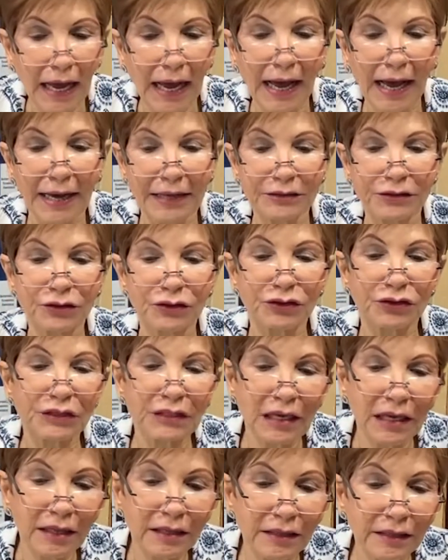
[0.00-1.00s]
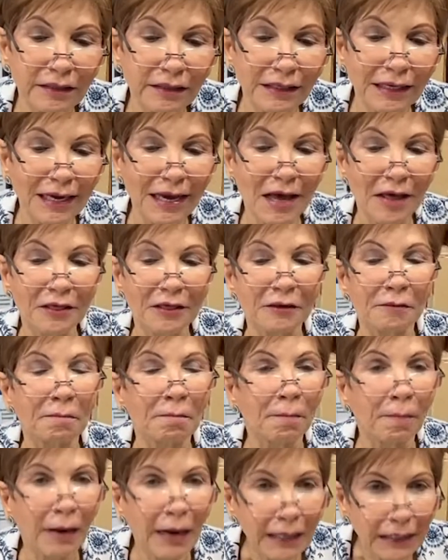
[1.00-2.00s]
As you see there, the
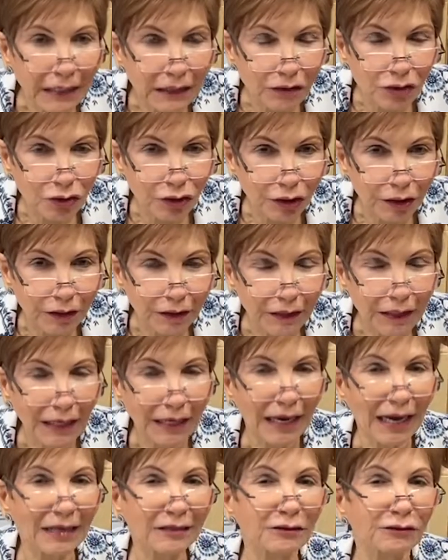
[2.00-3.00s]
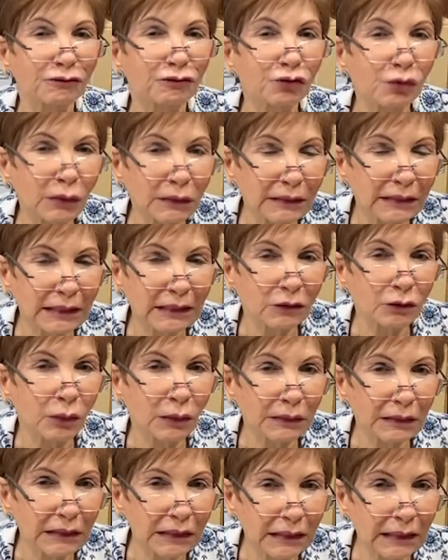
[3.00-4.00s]
market share as of
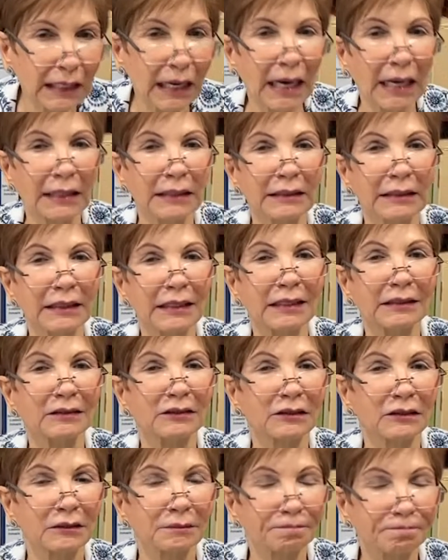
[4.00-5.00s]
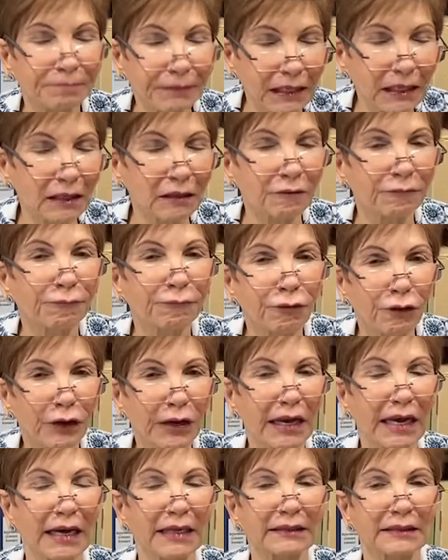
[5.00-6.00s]
2029, it's being
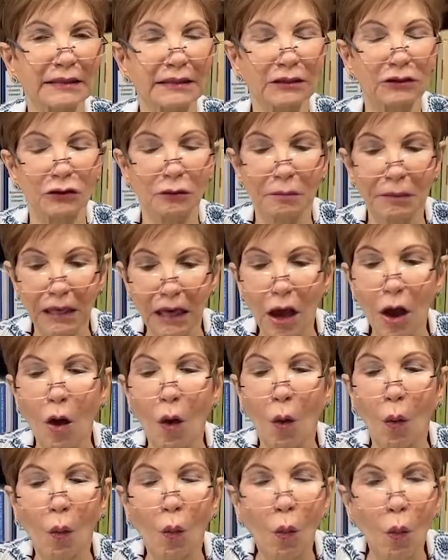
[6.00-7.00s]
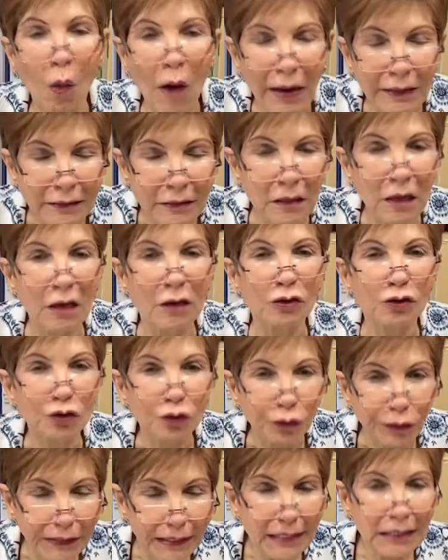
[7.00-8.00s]
forecasted to be $1
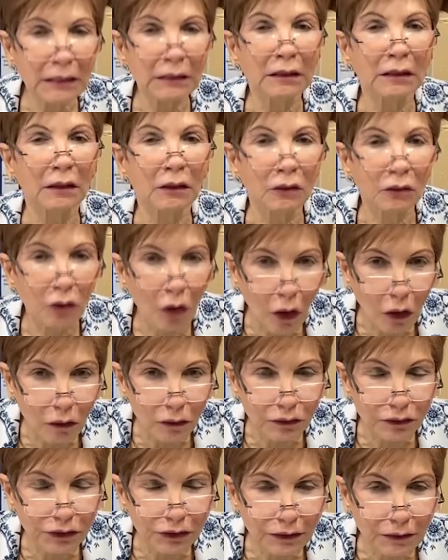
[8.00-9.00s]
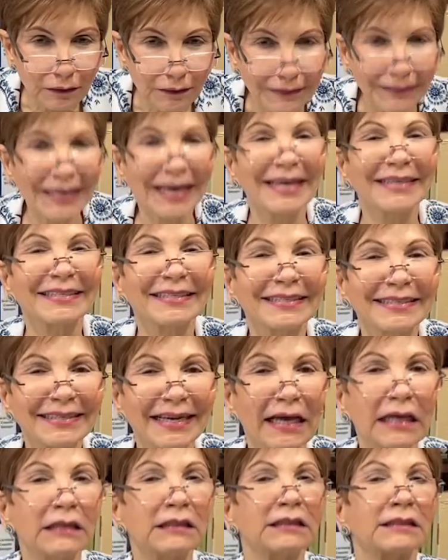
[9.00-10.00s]
trillion. Yes,
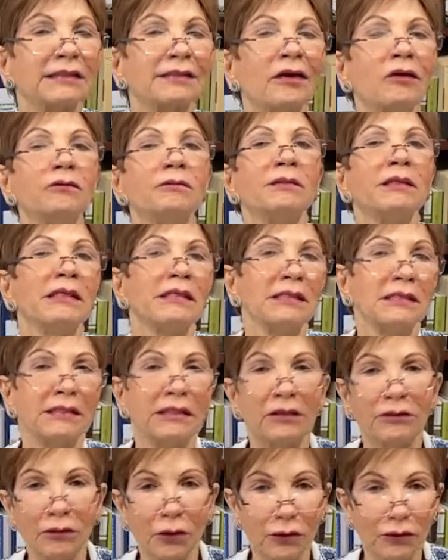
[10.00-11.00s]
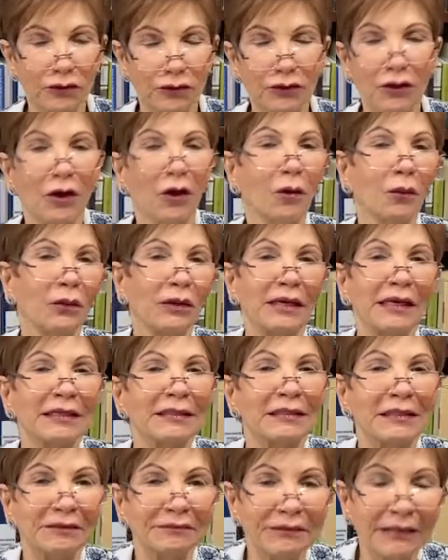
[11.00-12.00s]
so many zeros, we
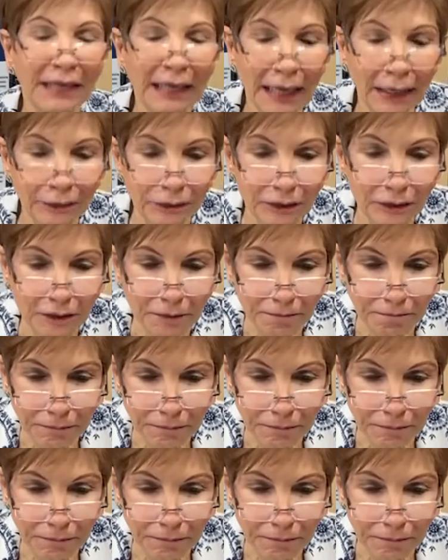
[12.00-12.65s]
can't even count them.